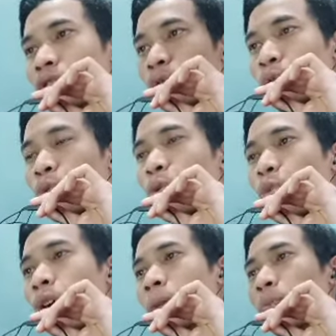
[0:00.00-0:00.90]
to
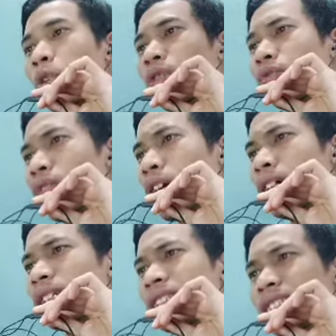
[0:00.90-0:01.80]

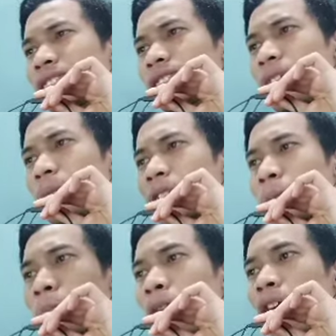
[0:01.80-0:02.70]
1.5 inch
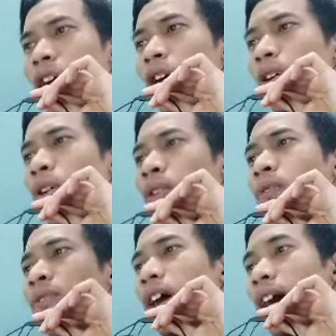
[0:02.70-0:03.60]
diameter plug of
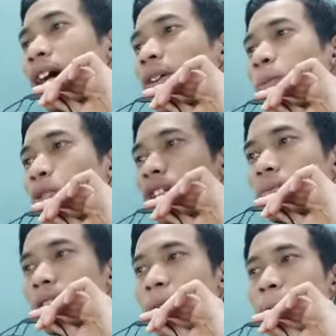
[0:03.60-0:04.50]
hard
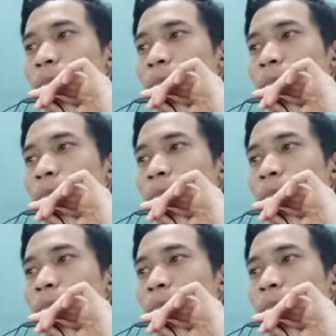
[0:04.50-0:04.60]
polymer.